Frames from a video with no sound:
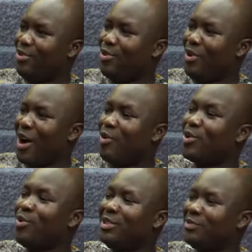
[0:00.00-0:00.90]
I wouldn't
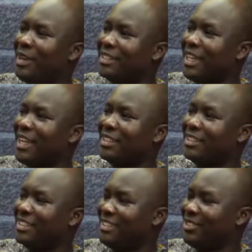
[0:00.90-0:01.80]
want my child
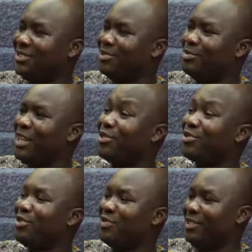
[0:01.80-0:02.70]
to be a
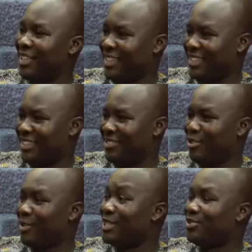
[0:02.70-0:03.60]
trophy,
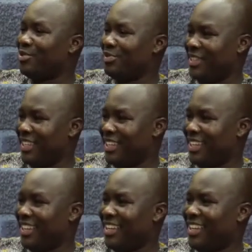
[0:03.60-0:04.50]
somebody's trophy.
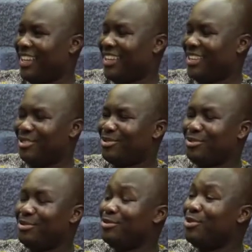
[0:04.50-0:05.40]

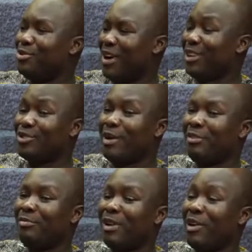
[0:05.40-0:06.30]
So no, I told
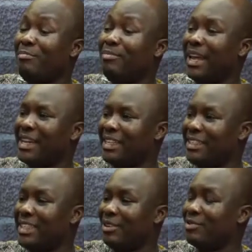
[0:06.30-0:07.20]
my wife bluntly
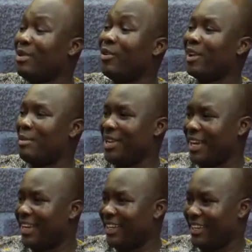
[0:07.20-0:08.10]
that we are not coming here
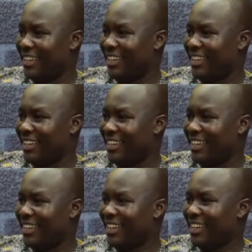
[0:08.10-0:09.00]
again.
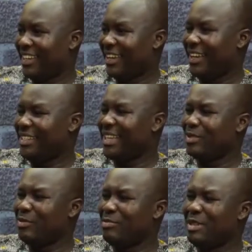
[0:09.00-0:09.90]
And
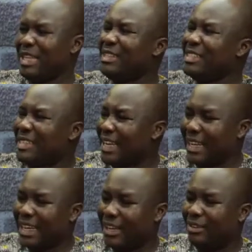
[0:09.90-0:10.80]
we just decided
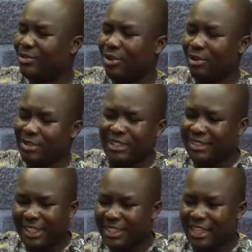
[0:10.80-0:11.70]
that God,
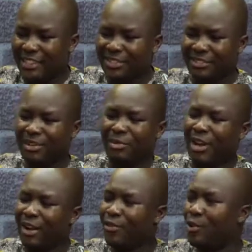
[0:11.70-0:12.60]
just let
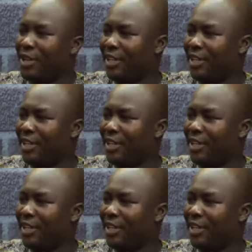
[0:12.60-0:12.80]
have your way.